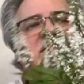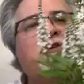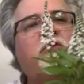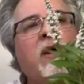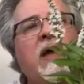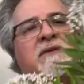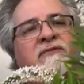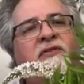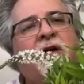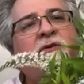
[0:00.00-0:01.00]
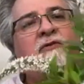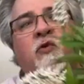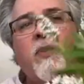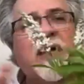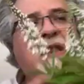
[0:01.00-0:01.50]
a great flower for
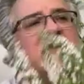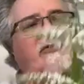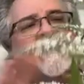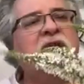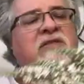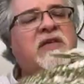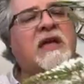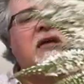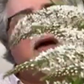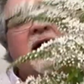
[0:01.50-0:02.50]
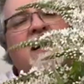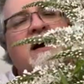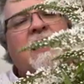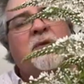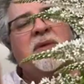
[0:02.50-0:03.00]
weddings, for anything.
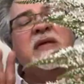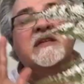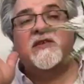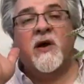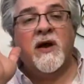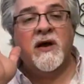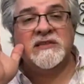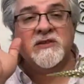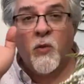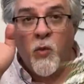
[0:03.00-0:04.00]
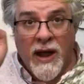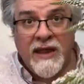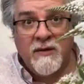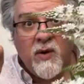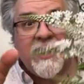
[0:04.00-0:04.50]
It's a
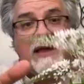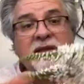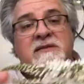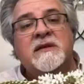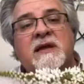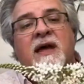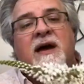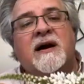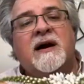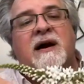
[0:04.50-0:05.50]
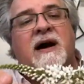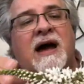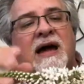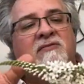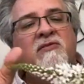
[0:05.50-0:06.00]
white.
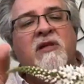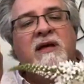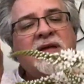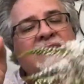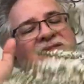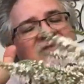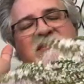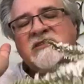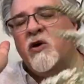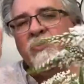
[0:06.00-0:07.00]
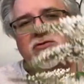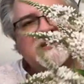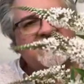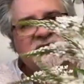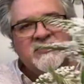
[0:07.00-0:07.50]
It just holds
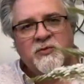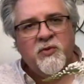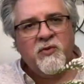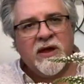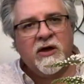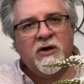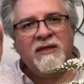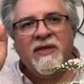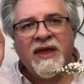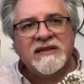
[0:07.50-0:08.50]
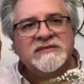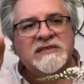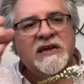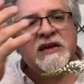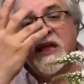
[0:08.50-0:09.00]
up super well. And like I
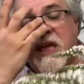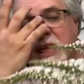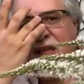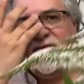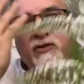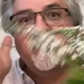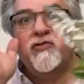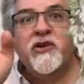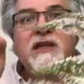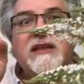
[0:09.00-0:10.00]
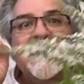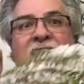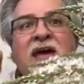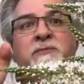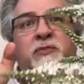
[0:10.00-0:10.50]
said, if you're looking
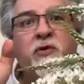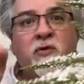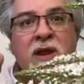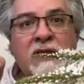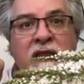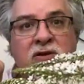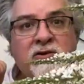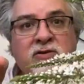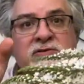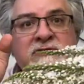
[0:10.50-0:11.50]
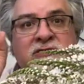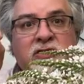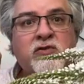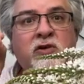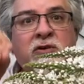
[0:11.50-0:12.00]
to add perennials
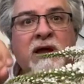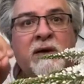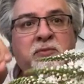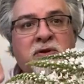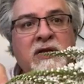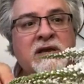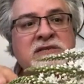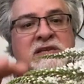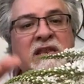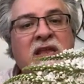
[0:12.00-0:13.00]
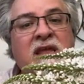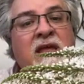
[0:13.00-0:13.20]
to your cut production,